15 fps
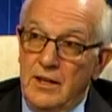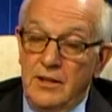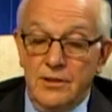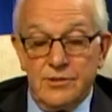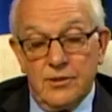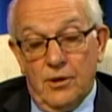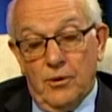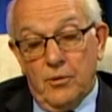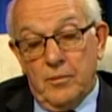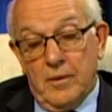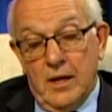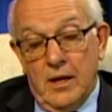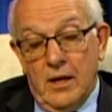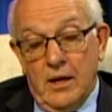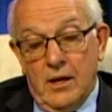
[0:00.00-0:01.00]
So
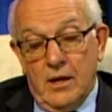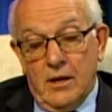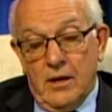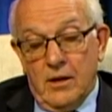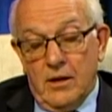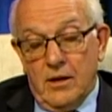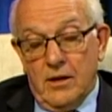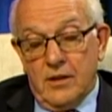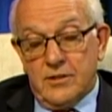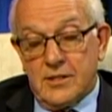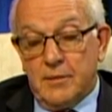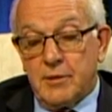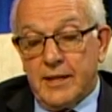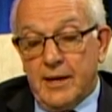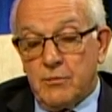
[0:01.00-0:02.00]
some
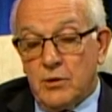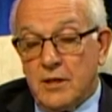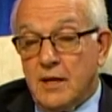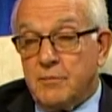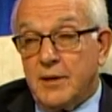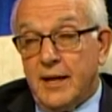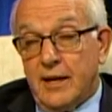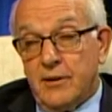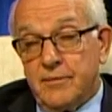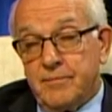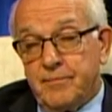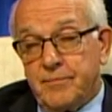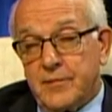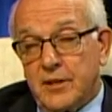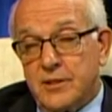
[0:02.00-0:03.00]
of that will come down
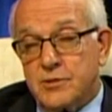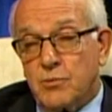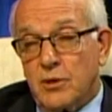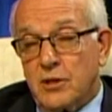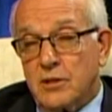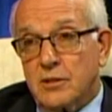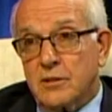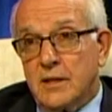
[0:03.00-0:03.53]
because we're